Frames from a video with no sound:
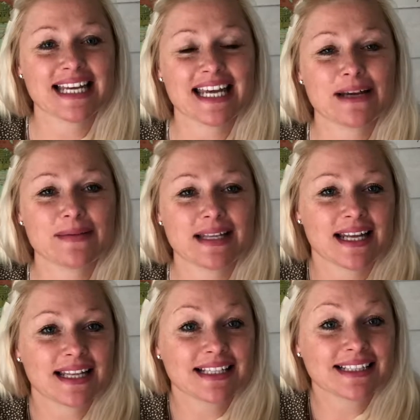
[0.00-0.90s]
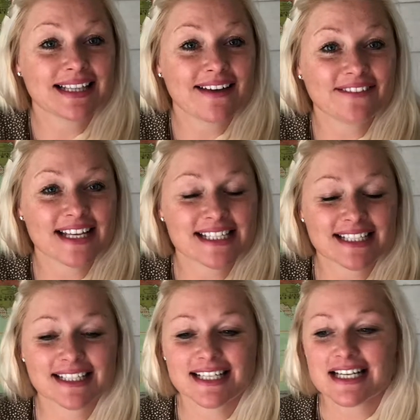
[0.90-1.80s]
here with another little life
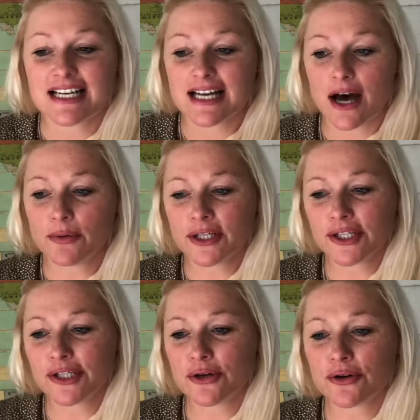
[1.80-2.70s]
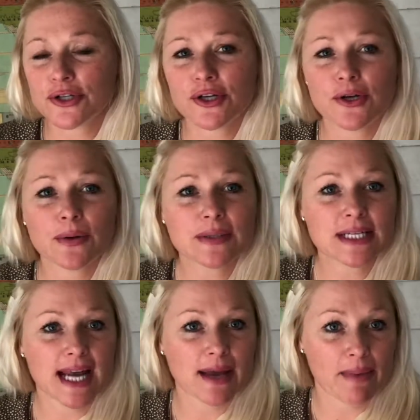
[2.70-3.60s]
lesson. I wanted to talk to you
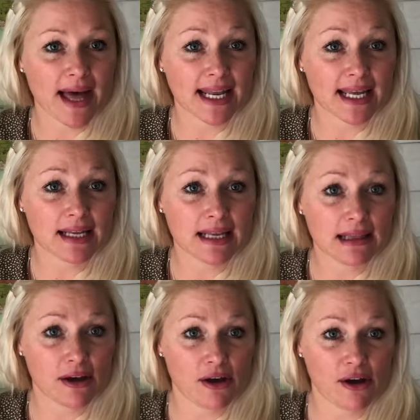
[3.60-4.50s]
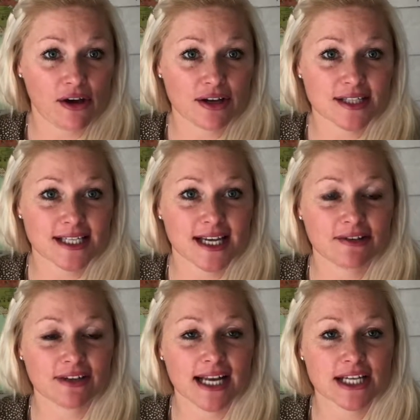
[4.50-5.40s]
today about healing the hurt in
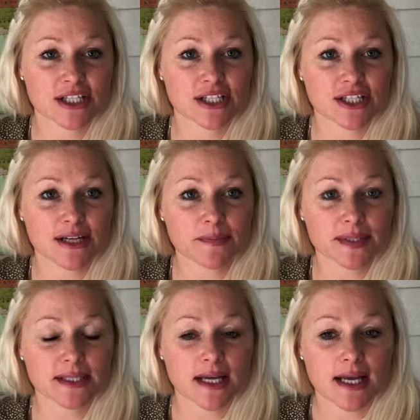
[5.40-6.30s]
relationships.